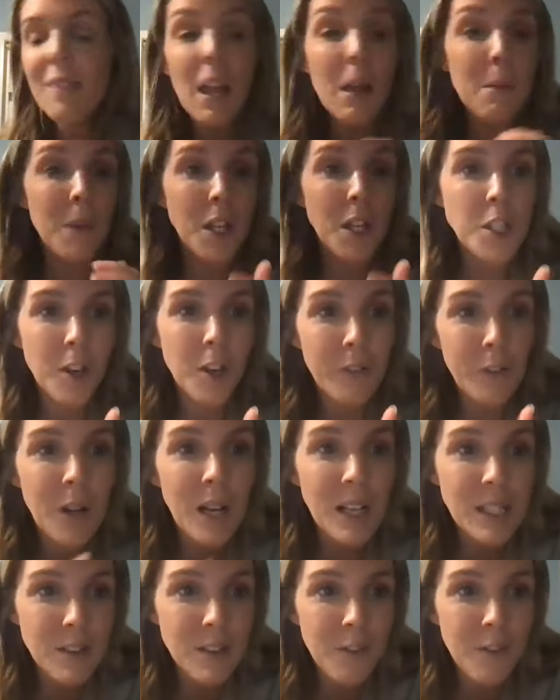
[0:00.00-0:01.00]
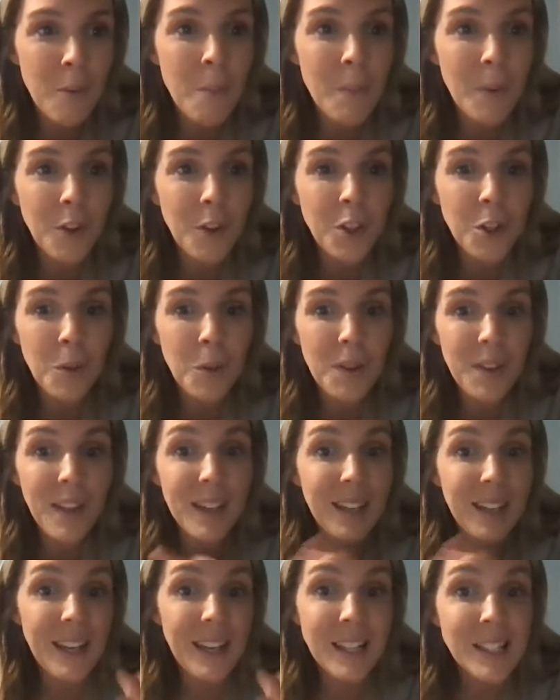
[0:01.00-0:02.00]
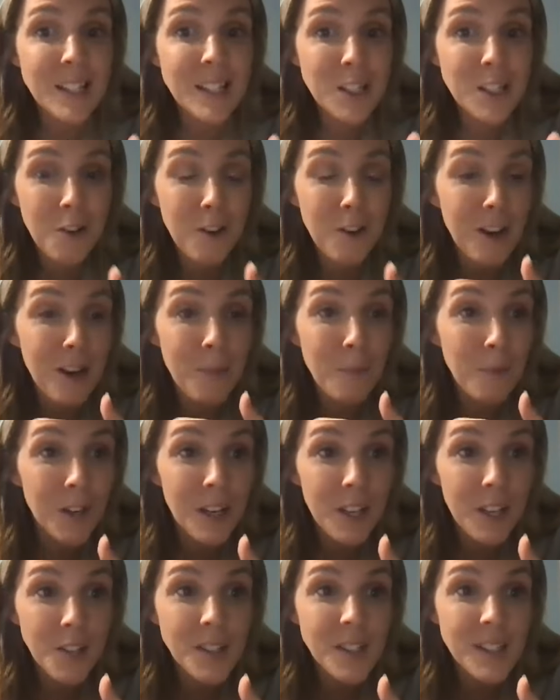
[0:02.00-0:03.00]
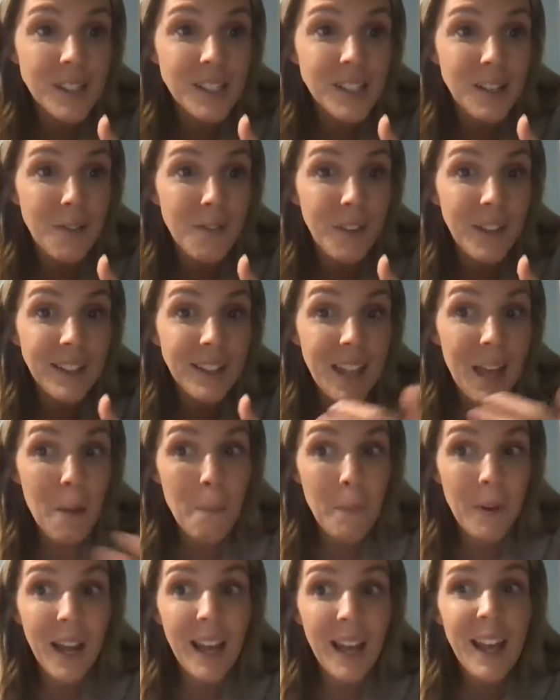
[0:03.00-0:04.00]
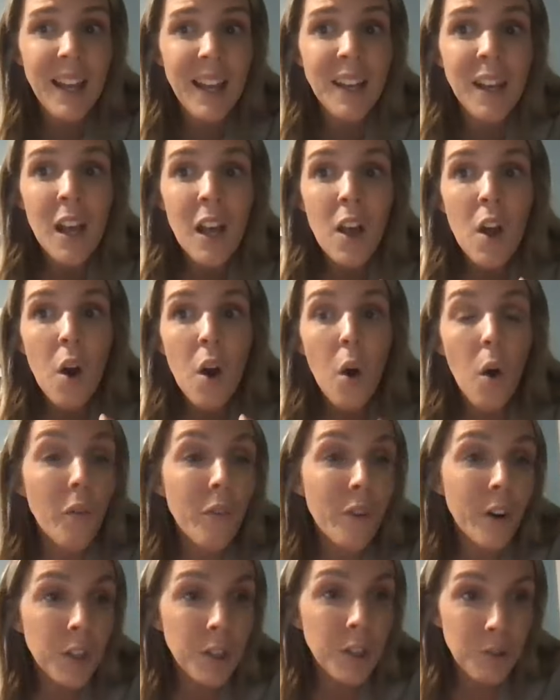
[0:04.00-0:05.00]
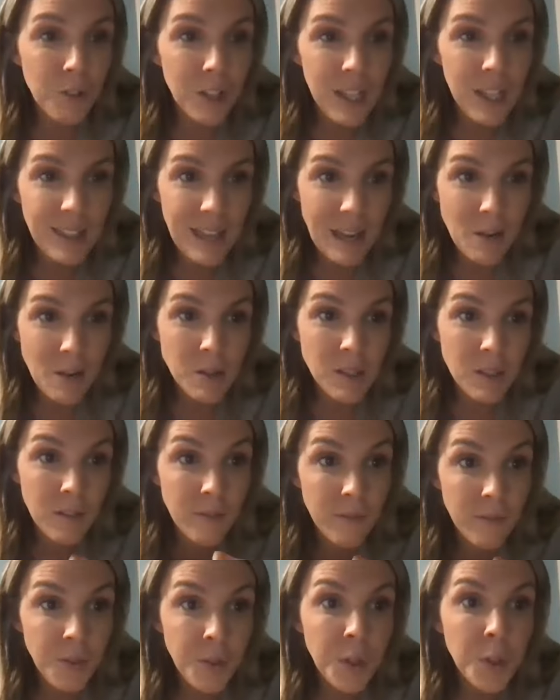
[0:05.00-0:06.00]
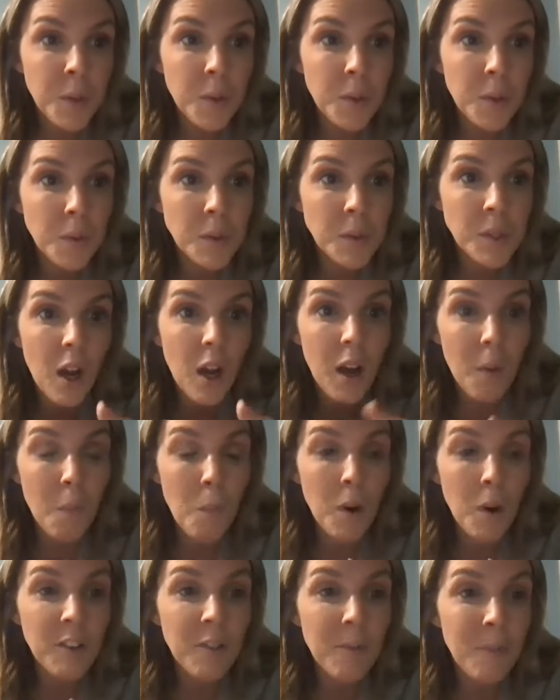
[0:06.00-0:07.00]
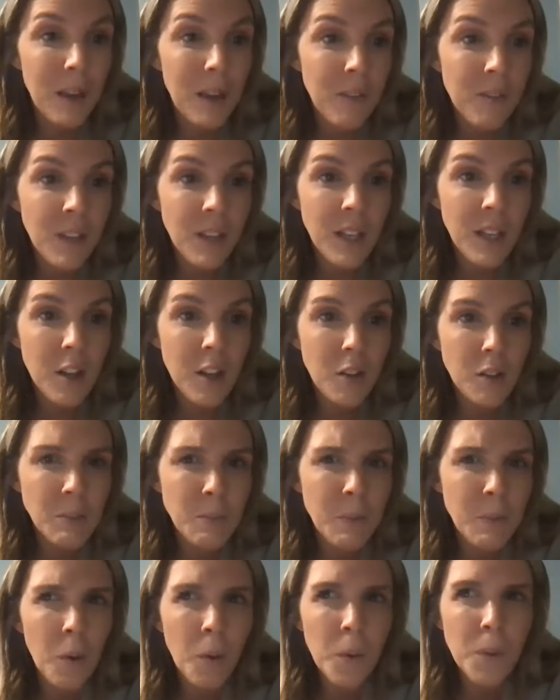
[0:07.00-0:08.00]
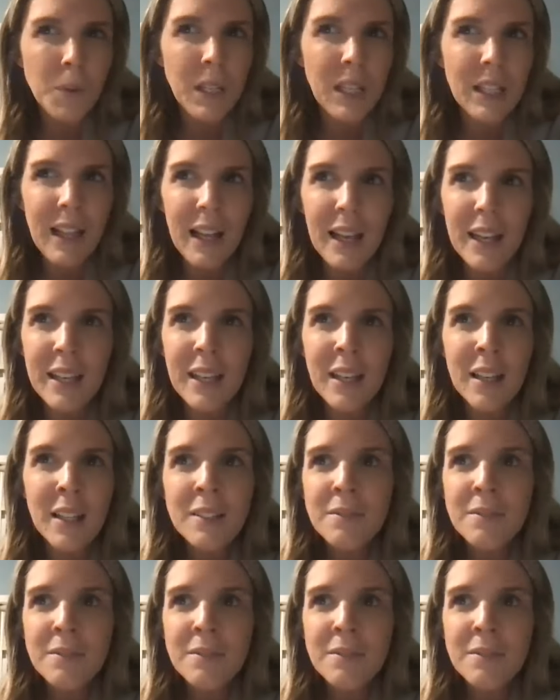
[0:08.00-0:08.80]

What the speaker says: not sure if you guys are familiar with like Instagram reels and stuff like that, but I had over 3,000 views on one of my videos, but only like,